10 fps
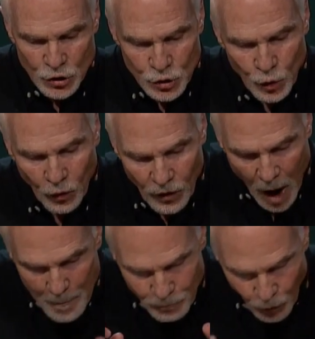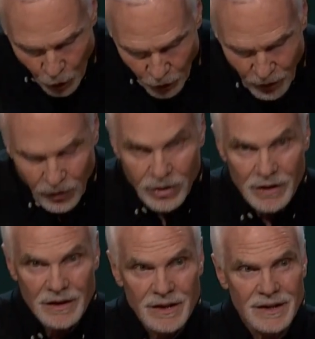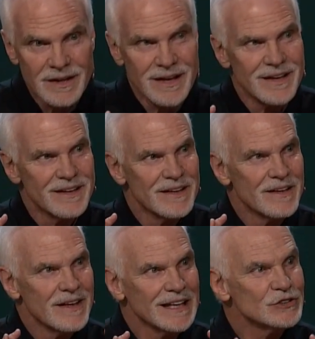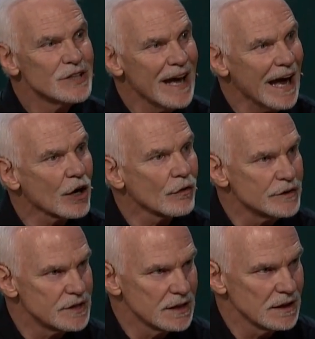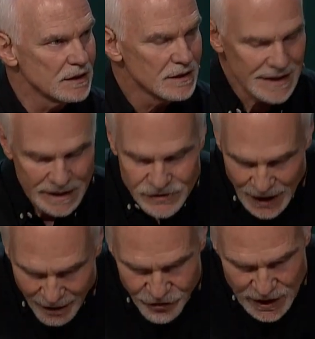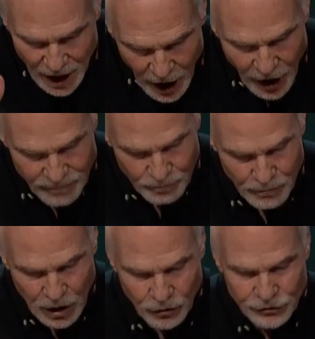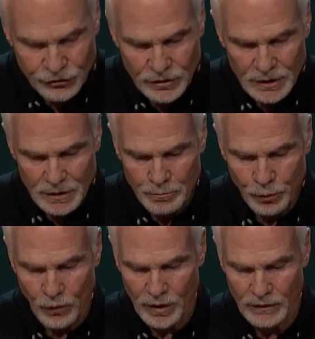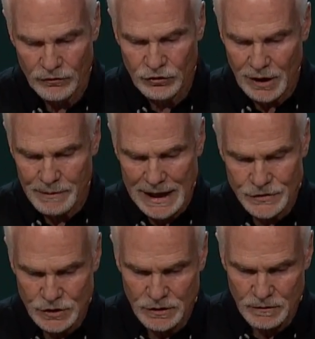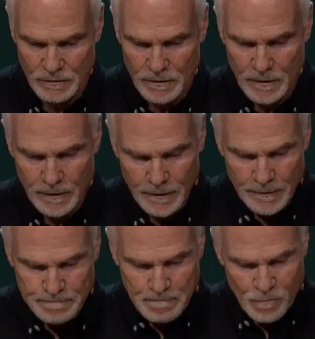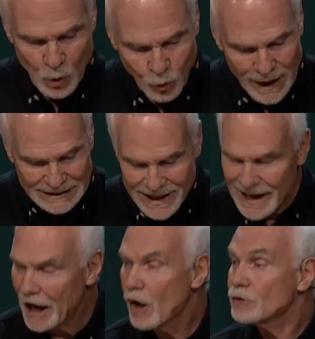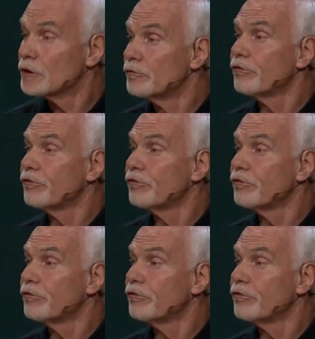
your moral integrity is of the utmost importance. So, let me ask you what character